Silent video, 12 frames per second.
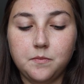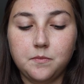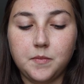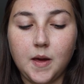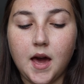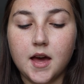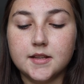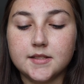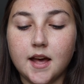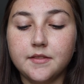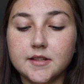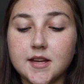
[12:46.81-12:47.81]

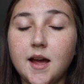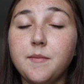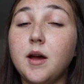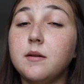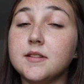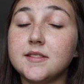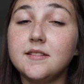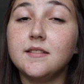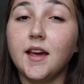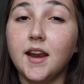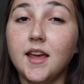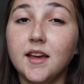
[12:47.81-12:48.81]
Because at the time I was
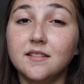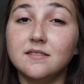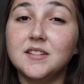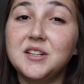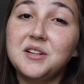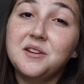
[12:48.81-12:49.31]
still getting